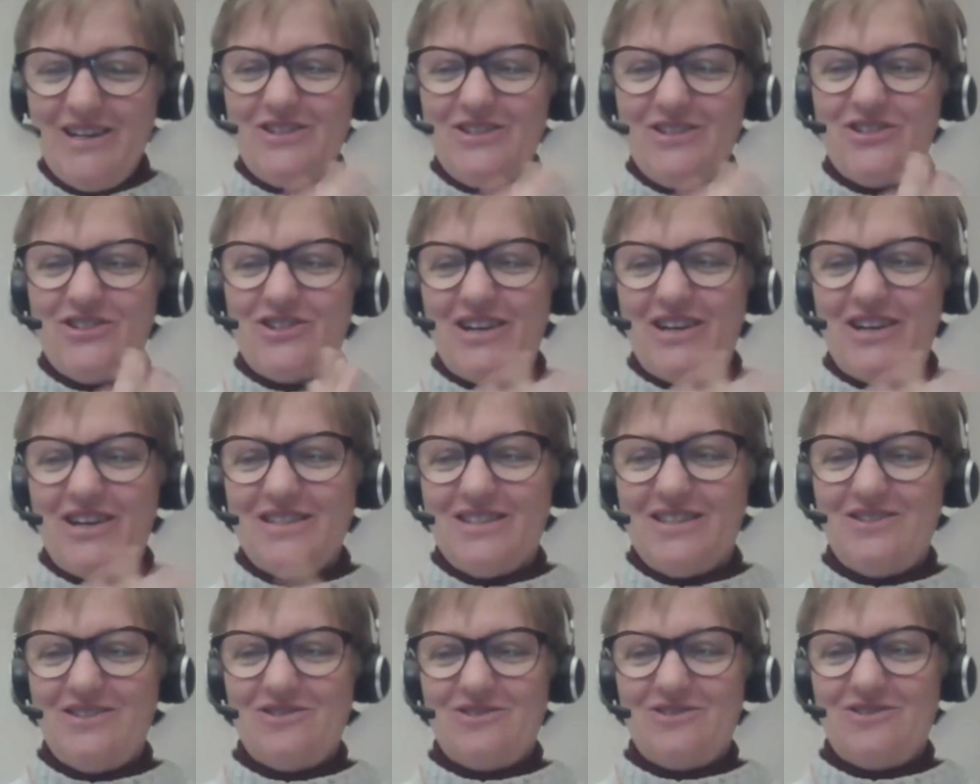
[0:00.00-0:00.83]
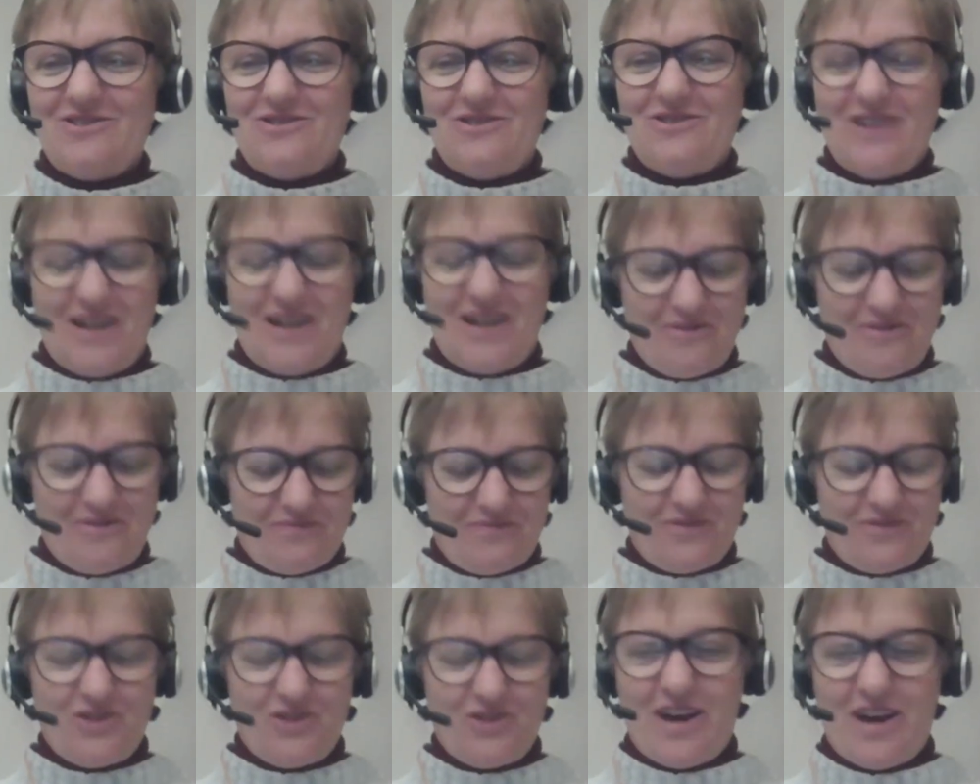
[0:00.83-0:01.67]
tries to
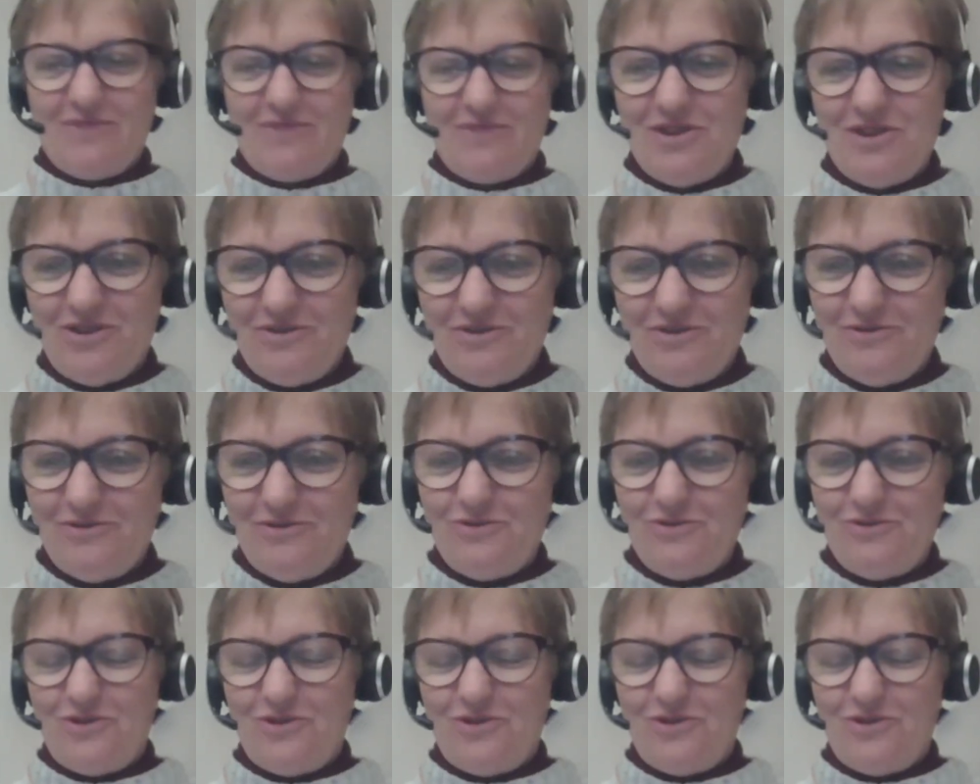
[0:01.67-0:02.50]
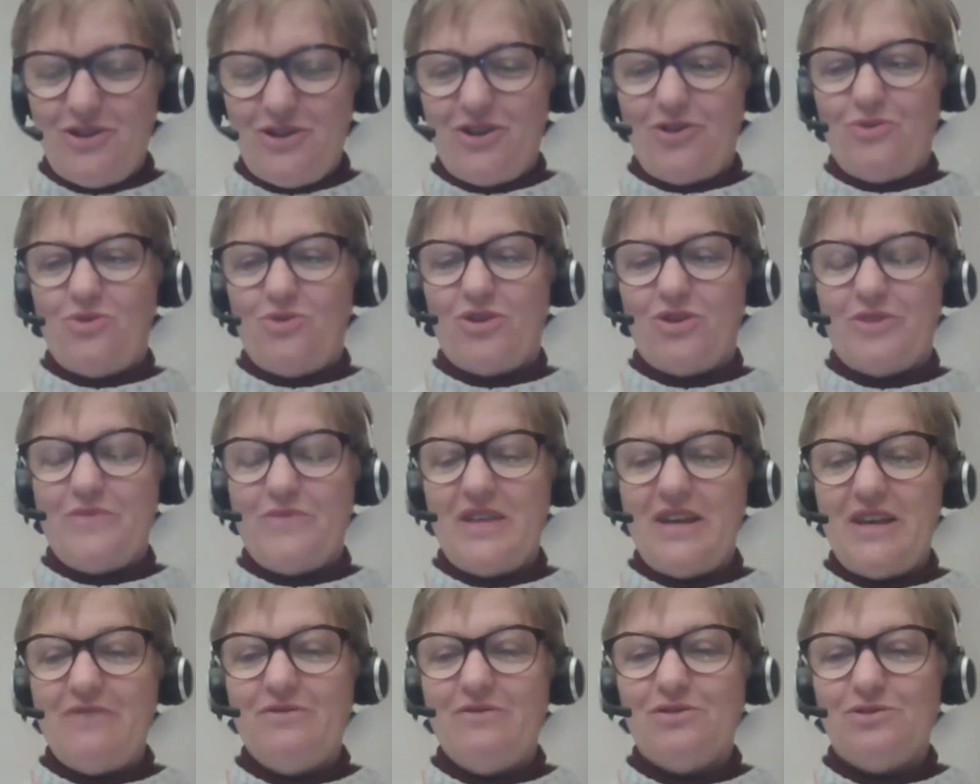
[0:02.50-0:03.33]
drag me off, you know, what I'm
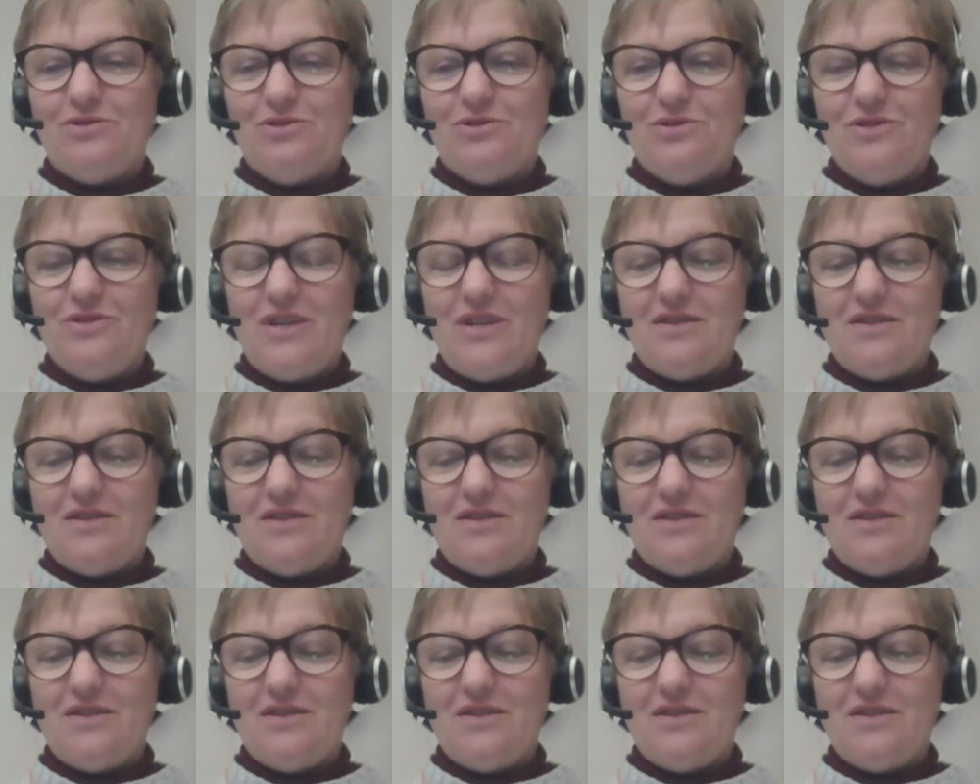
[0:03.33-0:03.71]
there for.